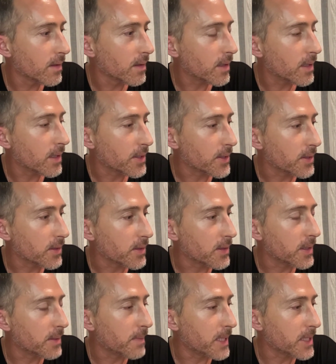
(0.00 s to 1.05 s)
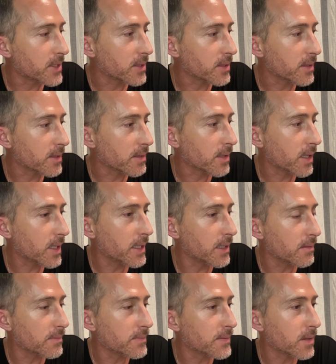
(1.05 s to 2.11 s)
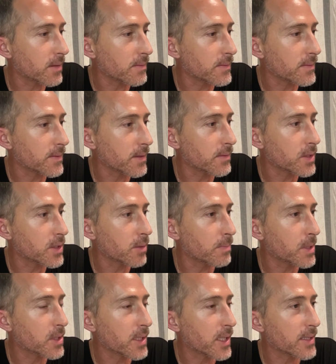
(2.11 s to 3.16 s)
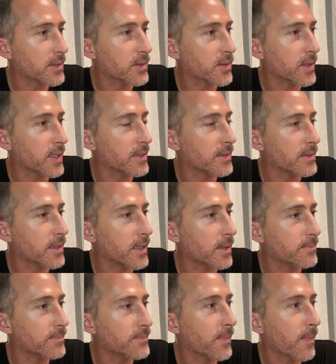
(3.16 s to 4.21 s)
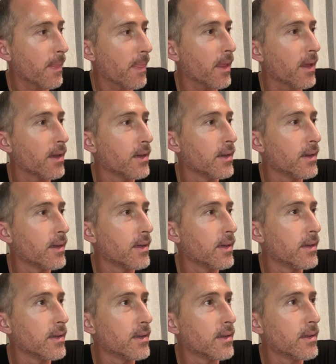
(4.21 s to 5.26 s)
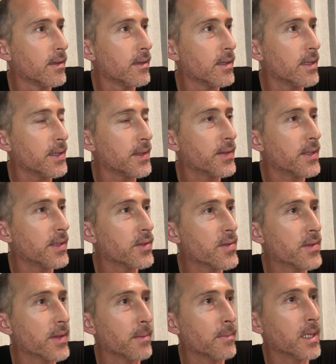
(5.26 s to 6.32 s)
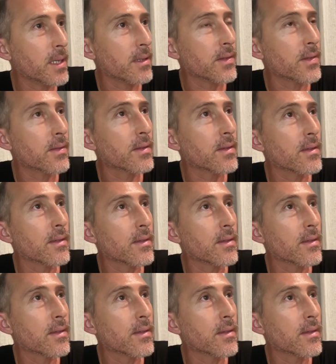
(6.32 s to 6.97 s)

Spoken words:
you did mention the study of Shilpa Shastra, and it's interesting because